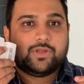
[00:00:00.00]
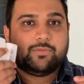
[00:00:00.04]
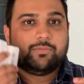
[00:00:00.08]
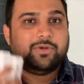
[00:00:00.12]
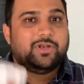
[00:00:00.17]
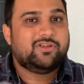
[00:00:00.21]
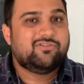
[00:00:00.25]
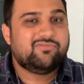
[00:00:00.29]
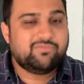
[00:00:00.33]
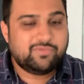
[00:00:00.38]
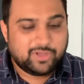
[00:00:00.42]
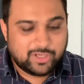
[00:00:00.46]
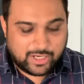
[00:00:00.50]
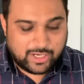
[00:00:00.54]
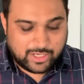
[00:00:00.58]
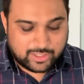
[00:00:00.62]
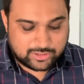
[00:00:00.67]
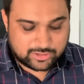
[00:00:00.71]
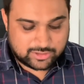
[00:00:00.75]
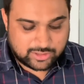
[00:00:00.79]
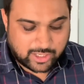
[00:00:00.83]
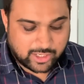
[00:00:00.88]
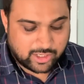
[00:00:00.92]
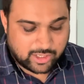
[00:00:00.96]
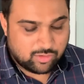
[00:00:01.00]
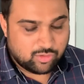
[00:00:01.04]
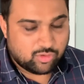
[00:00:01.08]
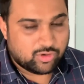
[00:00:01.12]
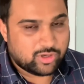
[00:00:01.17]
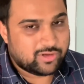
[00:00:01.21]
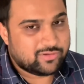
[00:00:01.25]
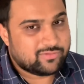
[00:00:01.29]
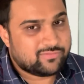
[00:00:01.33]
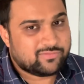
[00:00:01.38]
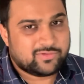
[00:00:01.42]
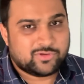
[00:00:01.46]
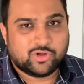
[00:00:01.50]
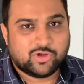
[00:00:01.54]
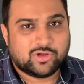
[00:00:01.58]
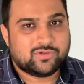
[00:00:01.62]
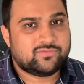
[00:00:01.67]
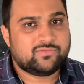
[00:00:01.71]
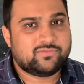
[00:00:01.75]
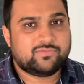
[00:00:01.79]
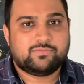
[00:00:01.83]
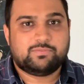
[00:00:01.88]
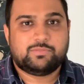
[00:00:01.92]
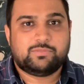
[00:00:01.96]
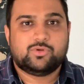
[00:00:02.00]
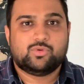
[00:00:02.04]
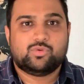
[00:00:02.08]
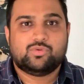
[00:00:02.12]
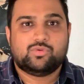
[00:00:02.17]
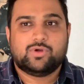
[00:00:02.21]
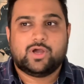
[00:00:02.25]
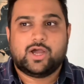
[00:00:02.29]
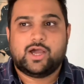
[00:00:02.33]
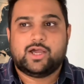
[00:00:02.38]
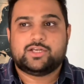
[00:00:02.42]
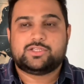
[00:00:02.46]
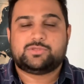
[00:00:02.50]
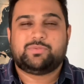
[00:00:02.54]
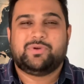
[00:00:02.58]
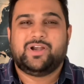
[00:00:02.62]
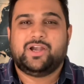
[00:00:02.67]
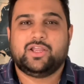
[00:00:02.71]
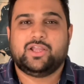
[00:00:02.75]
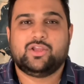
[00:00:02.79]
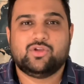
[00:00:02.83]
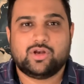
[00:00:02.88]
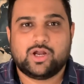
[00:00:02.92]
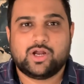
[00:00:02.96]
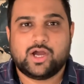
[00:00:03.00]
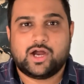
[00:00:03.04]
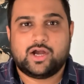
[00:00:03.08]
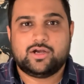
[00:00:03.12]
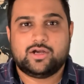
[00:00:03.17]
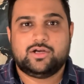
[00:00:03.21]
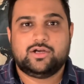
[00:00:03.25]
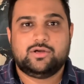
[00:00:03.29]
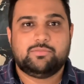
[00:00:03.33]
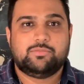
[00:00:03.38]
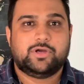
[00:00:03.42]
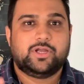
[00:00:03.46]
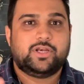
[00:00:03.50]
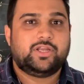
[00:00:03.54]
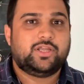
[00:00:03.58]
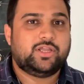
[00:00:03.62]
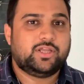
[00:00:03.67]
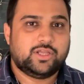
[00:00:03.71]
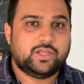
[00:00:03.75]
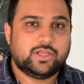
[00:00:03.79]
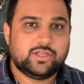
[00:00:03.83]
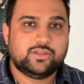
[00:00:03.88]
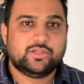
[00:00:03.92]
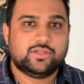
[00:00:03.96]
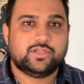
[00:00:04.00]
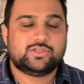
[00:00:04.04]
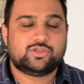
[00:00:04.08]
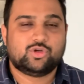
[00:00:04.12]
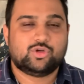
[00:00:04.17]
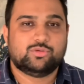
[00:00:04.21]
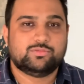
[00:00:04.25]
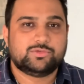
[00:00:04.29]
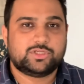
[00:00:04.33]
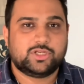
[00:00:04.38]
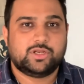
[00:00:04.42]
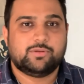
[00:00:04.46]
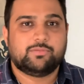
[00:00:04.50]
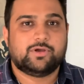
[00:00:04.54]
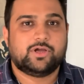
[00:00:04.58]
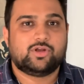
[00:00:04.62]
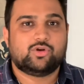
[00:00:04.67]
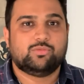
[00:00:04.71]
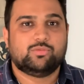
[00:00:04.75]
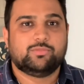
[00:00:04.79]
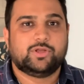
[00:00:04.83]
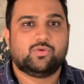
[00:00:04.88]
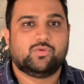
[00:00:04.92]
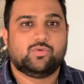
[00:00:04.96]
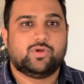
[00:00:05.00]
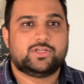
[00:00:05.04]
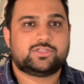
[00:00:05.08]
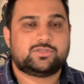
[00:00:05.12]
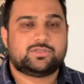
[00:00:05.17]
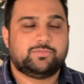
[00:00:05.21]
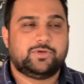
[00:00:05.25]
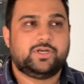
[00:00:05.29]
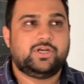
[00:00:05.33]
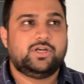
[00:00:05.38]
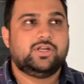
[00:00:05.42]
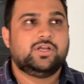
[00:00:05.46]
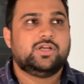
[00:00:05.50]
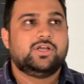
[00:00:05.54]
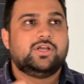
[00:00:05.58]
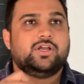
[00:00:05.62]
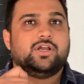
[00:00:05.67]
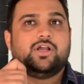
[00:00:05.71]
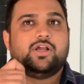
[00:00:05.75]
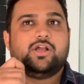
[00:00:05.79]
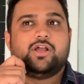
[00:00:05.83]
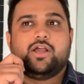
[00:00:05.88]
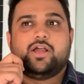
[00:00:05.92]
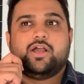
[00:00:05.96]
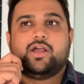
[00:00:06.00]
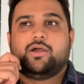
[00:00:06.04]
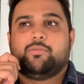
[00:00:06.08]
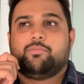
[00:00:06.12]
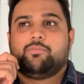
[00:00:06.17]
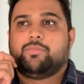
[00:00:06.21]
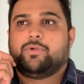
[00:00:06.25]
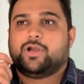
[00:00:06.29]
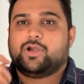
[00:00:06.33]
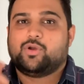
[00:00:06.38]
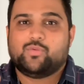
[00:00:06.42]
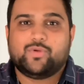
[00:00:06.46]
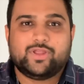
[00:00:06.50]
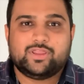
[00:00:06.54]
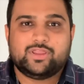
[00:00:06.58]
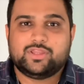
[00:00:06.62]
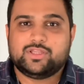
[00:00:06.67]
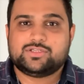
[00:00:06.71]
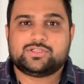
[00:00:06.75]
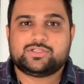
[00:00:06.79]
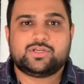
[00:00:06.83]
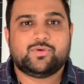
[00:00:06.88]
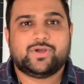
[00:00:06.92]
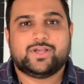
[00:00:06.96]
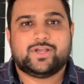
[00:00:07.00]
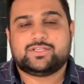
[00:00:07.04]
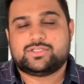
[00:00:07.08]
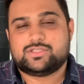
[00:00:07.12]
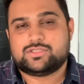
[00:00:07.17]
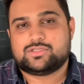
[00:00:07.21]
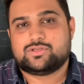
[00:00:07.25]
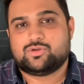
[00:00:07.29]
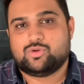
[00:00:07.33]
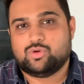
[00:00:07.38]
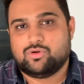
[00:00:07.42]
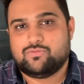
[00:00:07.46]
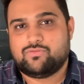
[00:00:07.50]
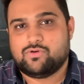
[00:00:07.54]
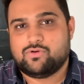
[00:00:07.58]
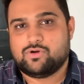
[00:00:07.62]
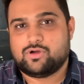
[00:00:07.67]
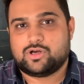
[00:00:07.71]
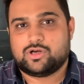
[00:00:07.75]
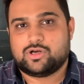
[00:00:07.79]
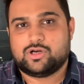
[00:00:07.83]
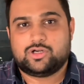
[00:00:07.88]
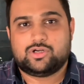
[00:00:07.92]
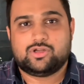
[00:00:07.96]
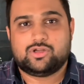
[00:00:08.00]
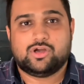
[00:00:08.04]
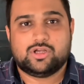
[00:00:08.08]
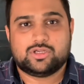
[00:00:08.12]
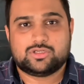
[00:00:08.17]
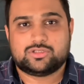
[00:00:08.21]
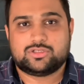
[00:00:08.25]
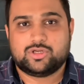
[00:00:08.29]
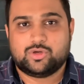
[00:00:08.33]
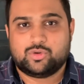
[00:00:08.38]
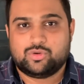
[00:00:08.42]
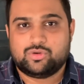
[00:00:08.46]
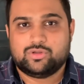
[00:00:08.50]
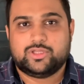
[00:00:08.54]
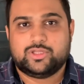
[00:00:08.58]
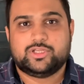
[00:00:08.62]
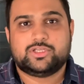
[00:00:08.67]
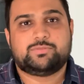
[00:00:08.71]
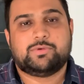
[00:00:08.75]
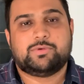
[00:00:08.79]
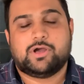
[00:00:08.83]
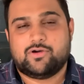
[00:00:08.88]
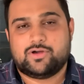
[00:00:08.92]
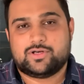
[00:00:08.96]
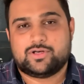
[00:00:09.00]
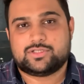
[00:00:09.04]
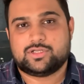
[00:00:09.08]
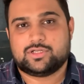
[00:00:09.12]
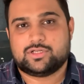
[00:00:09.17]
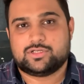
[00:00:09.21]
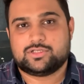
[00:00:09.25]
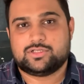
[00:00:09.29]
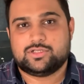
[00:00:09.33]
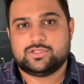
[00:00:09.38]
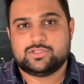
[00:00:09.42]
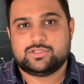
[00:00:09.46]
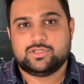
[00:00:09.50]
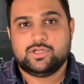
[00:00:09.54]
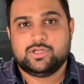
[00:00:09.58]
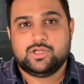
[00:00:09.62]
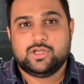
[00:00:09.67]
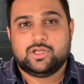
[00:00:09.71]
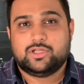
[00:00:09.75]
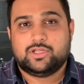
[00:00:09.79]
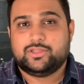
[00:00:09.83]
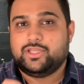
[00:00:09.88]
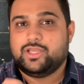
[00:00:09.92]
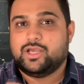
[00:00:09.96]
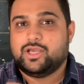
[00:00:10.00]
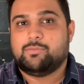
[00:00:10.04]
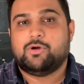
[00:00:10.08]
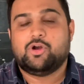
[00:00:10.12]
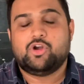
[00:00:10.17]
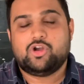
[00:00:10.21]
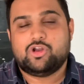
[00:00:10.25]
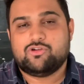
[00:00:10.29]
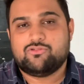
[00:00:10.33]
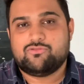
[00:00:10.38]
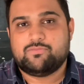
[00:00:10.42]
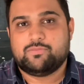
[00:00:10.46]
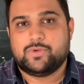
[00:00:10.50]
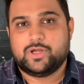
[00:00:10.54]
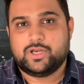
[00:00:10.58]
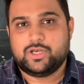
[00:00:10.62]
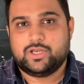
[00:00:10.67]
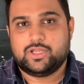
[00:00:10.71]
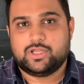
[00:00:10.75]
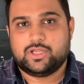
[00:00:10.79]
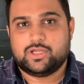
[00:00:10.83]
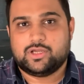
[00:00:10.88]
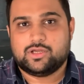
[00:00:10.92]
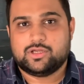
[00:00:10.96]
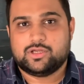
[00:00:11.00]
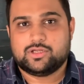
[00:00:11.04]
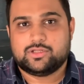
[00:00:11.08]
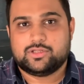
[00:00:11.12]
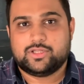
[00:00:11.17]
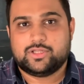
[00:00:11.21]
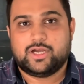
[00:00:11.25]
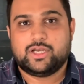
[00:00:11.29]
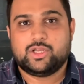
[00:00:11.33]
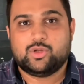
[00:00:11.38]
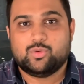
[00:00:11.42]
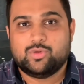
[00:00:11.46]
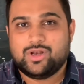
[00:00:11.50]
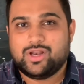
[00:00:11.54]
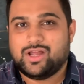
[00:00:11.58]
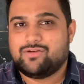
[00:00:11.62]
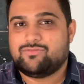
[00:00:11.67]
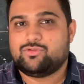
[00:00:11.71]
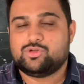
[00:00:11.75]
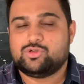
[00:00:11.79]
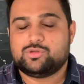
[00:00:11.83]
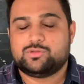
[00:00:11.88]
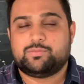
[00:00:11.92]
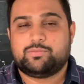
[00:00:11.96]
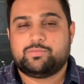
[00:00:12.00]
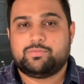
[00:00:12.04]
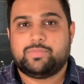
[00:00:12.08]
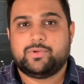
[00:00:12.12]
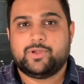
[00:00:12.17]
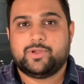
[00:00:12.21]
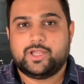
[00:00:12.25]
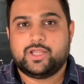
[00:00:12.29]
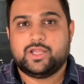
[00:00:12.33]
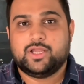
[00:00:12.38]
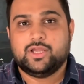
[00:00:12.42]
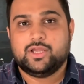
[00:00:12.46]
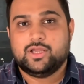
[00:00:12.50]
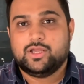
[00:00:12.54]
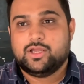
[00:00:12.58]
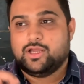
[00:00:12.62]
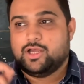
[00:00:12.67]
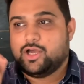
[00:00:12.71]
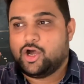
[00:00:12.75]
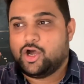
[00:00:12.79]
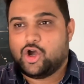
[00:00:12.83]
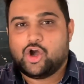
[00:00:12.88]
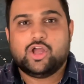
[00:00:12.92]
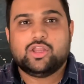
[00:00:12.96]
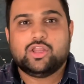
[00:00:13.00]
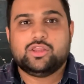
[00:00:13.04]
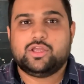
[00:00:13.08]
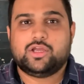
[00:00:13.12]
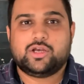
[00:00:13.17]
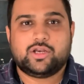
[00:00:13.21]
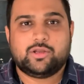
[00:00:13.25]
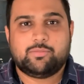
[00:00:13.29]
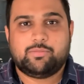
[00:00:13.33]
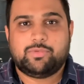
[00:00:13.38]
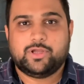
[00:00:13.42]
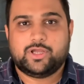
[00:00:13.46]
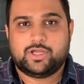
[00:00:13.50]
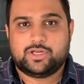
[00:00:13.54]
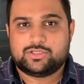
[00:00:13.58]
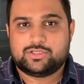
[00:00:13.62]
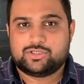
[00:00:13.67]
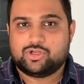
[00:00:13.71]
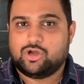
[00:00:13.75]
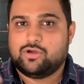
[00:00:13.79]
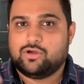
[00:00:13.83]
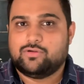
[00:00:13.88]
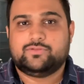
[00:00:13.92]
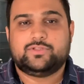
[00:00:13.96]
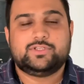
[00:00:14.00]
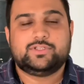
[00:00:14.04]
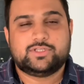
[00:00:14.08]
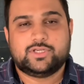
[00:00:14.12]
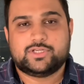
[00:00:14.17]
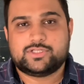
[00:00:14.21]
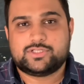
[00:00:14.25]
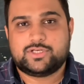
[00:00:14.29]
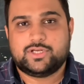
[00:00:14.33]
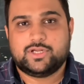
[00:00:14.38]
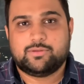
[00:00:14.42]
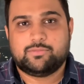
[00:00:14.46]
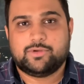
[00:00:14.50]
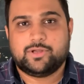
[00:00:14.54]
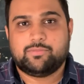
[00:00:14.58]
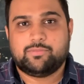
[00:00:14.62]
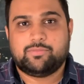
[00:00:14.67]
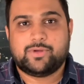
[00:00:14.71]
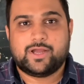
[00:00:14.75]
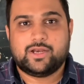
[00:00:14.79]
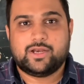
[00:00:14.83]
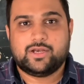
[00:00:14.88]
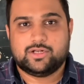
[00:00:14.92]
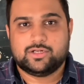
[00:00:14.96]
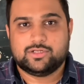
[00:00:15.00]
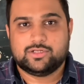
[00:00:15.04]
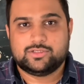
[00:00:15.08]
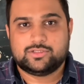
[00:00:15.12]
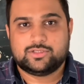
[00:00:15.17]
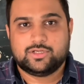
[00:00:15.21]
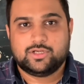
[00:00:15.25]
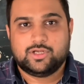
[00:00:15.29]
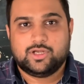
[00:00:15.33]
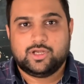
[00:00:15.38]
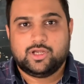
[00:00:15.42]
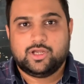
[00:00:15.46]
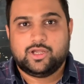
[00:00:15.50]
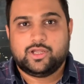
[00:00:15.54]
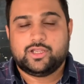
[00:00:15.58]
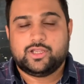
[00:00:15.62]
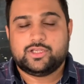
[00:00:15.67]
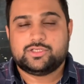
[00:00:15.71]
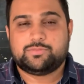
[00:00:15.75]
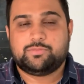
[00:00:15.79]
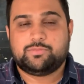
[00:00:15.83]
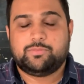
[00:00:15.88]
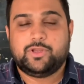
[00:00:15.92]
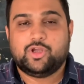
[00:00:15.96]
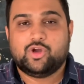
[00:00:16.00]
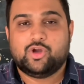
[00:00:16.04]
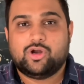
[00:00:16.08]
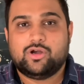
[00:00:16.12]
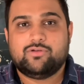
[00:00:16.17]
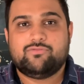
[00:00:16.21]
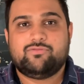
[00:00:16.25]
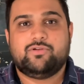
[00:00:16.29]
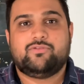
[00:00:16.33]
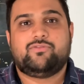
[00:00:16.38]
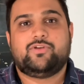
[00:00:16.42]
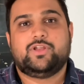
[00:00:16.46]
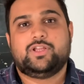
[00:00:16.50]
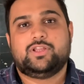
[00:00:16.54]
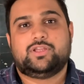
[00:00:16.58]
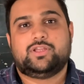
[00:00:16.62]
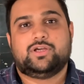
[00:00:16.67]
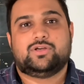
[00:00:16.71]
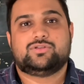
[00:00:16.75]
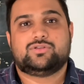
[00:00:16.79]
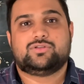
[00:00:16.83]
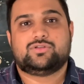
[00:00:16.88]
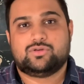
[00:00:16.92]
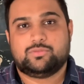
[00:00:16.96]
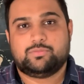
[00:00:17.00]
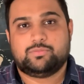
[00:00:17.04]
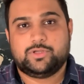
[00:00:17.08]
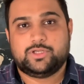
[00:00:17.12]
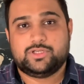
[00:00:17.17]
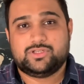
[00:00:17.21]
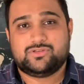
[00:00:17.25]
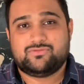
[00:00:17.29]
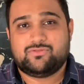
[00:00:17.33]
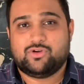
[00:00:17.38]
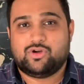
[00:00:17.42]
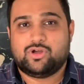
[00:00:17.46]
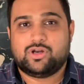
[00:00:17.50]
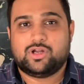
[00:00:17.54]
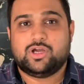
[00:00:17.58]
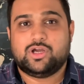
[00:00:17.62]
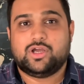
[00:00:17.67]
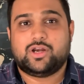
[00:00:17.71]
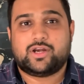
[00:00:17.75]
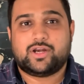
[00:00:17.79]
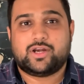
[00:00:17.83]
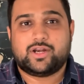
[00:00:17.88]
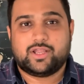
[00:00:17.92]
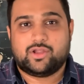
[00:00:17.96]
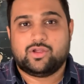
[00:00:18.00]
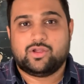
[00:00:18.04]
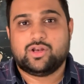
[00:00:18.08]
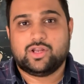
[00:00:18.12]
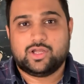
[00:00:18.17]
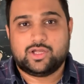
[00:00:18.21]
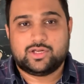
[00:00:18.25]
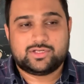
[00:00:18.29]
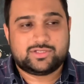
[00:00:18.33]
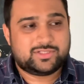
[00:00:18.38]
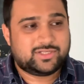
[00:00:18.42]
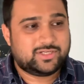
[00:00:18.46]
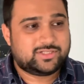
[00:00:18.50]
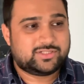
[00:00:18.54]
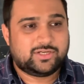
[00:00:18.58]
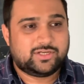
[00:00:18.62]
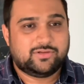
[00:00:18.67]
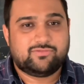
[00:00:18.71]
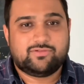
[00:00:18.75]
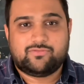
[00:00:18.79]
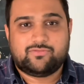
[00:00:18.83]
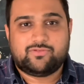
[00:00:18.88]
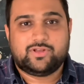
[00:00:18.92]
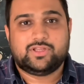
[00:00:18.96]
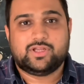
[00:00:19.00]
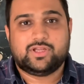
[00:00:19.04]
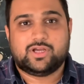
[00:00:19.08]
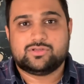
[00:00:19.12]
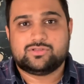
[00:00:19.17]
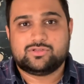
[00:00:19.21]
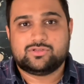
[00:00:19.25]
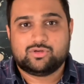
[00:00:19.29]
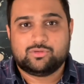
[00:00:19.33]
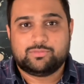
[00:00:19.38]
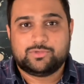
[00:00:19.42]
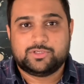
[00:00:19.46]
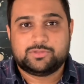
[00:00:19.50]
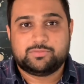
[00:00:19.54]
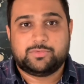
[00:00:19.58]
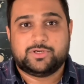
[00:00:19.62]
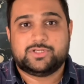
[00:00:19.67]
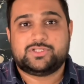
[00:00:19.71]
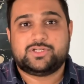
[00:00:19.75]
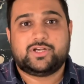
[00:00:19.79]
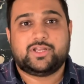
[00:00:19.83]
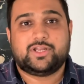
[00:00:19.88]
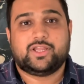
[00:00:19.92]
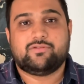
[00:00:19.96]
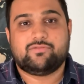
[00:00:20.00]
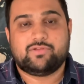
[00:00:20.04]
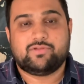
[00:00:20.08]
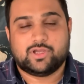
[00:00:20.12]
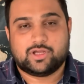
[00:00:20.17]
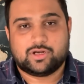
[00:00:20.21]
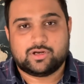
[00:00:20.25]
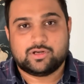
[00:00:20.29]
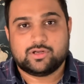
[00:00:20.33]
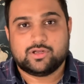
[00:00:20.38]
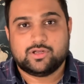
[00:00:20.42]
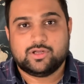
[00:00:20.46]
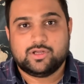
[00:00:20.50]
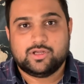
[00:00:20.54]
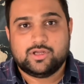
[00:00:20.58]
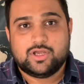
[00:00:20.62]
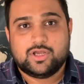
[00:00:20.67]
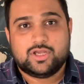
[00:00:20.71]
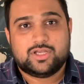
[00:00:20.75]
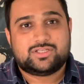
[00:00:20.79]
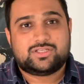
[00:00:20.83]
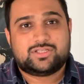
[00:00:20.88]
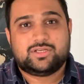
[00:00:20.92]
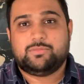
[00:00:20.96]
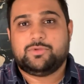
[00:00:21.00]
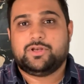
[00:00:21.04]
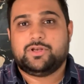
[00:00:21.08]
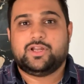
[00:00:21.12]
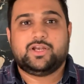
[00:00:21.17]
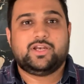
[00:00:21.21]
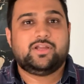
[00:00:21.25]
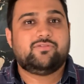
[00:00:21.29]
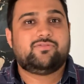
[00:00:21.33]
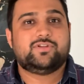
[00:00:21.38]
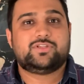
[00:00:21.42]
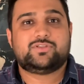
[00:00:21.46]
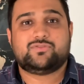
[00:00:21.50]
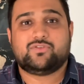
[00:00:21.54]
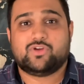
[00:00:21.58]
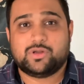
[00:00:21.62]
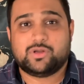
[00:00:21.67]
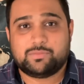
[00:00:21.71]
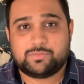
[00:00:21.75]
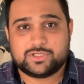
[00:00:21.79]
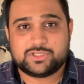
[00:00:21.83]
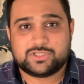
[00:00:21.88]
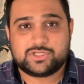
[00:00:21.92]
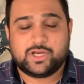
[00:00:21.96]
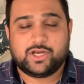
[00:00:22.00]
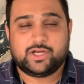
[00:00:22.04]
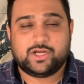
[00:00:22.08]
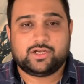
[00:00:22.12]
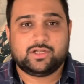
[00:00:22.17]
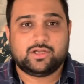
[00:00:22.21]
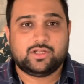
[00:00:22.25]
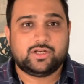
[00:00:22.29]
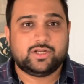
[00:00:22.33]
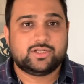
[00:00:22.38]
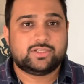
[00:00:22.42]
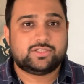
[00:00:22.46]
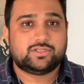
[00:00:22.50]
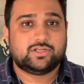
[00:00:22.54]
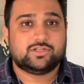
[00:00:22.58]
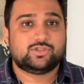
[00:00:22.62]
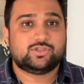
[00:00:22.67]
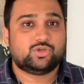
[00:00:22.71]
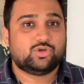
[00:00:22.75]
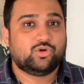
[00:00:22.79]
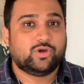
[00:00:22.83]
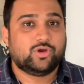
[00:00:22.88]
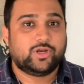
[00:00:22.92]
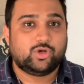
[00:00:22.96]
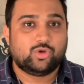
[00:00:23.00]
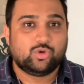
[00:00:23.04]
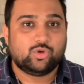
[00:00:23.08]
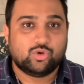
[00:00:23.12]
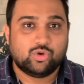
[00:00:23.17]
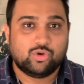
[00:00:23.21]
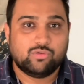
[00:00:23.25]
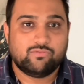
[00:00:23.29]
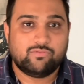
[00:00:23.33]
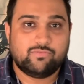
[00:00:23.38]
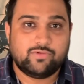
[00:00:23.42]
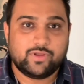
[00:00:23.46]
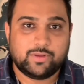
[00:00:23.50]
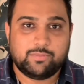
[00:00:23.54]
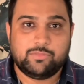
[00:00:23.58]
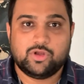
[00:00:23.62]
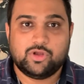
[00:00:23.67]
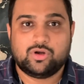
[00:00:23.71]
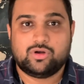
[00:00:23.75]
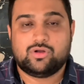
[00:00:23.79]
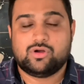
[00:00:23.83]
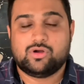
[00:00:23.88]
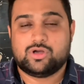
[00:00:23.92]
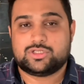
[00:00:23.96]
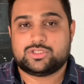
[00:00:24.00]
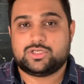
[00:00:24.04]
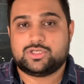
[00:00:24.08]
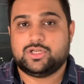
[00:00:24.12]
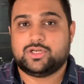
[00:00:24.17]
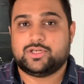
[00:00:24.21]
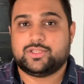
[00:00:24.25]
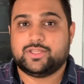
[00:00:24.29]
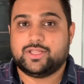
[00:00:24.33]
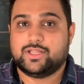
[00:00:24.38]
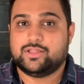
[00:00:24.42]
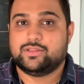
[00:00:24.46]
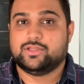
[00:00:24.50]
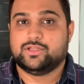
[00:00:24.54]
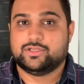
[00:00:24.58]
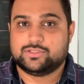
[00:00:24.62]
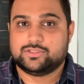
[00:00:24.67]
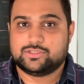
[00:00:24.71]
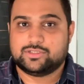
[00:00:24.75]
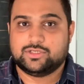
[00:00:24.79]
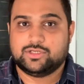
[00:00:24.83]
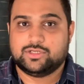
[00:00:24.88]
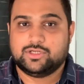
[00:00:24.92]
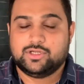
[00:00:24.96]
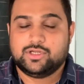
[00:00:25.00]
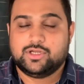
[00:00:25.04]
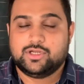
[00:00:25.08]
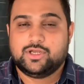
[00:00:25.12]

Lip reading: Believe me guys, I know if you are spending your hard-earned money in this home cinema room investment, but when these devices go for a toss due to these power surges, the amount of money that you will have to pay on the repairs of these HDMI panels is beyond 15,000 rupees for a regular 60-50,000 rupees budget AVR. Similarly, if it's for a projector, it's also going to go way beyond costlier than this.